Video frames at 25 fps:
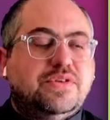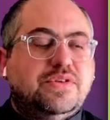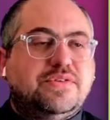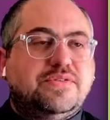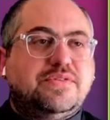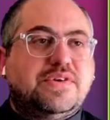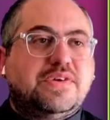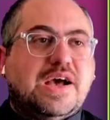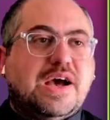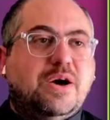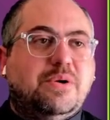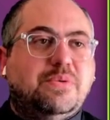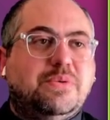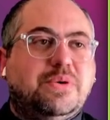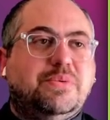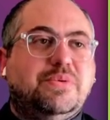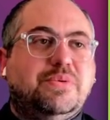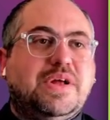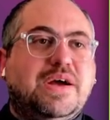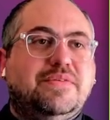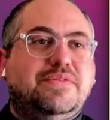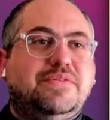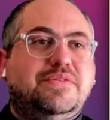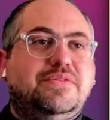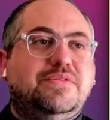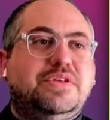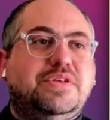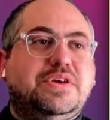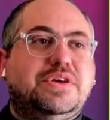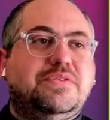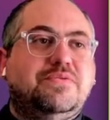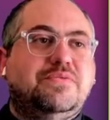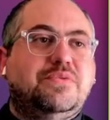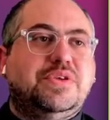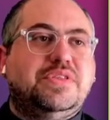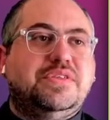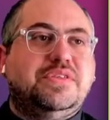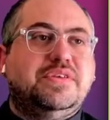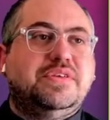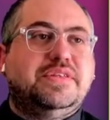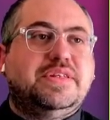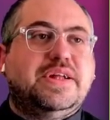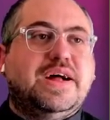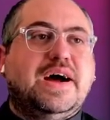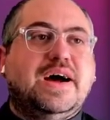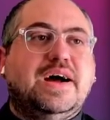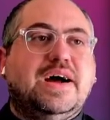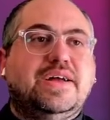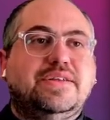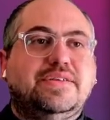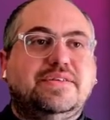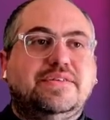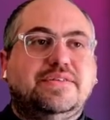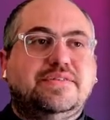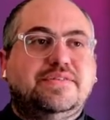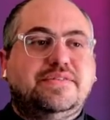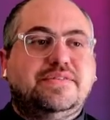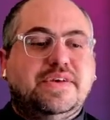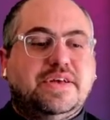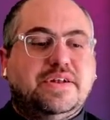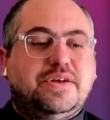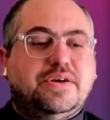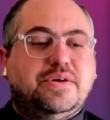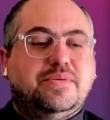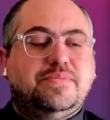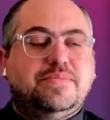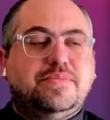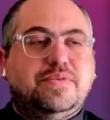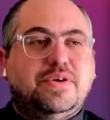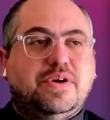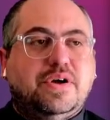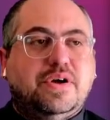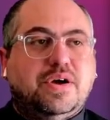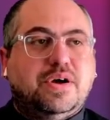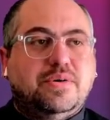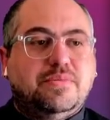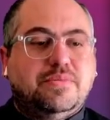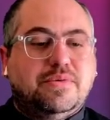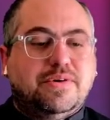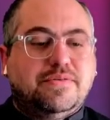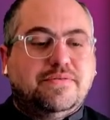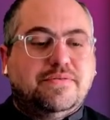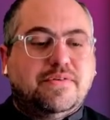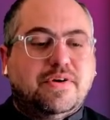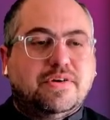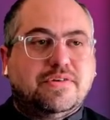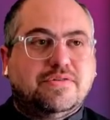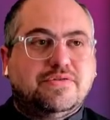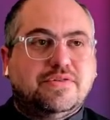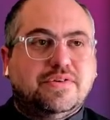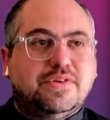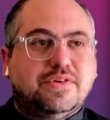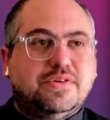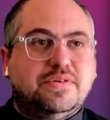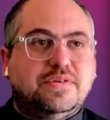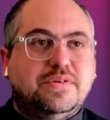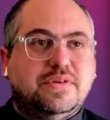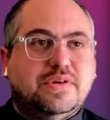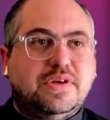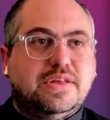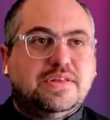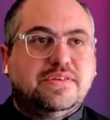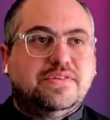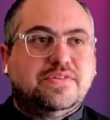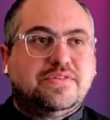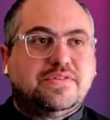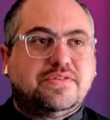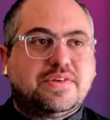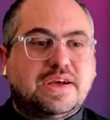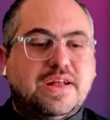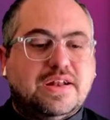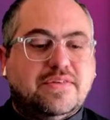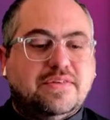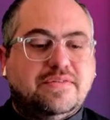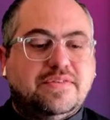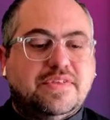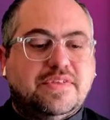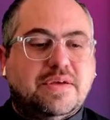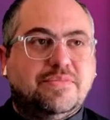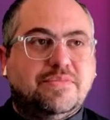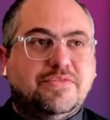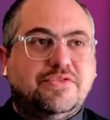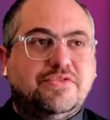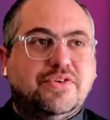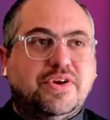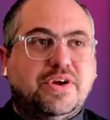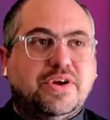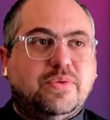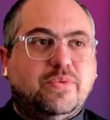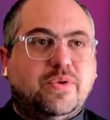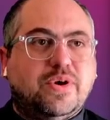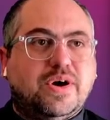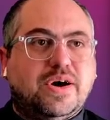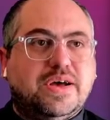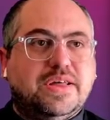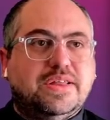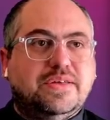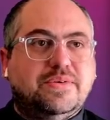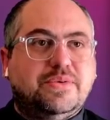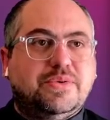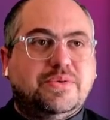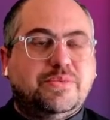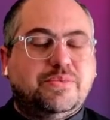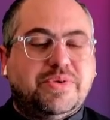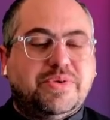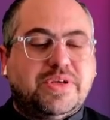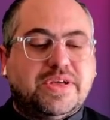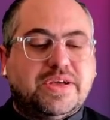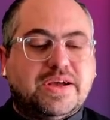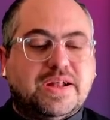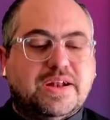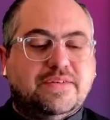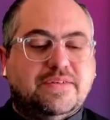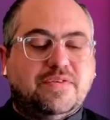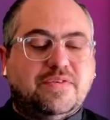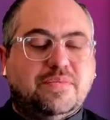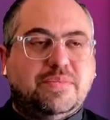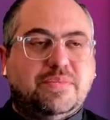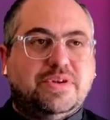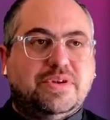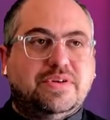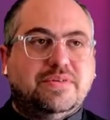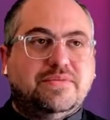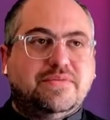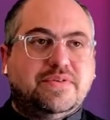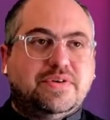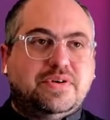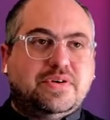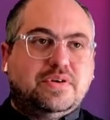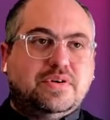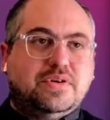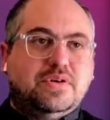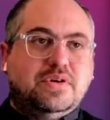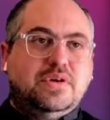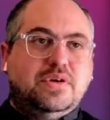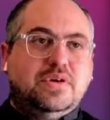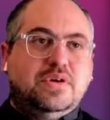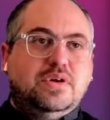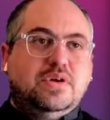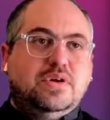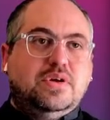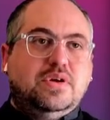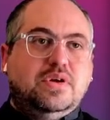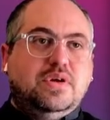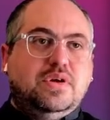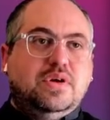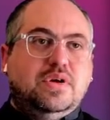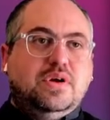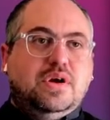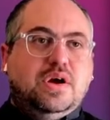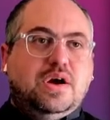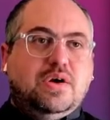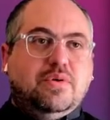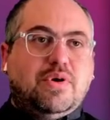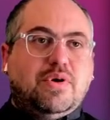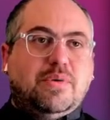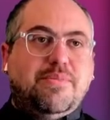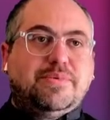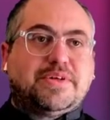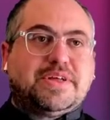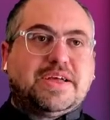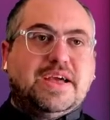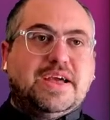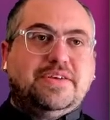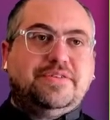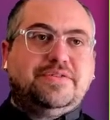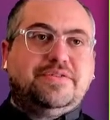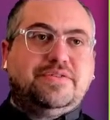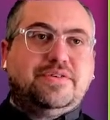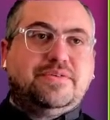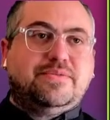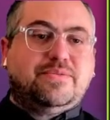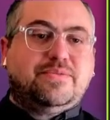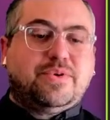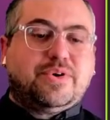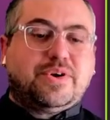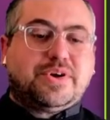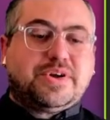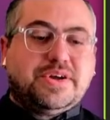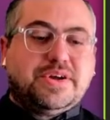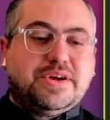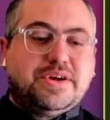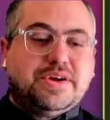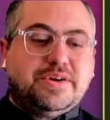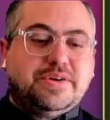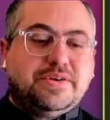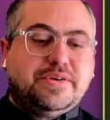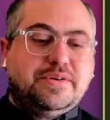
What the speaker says: do this how we would have to do that if we did not set up a function, and just kind of demonstrate why it would be kind of a bit of a replication of work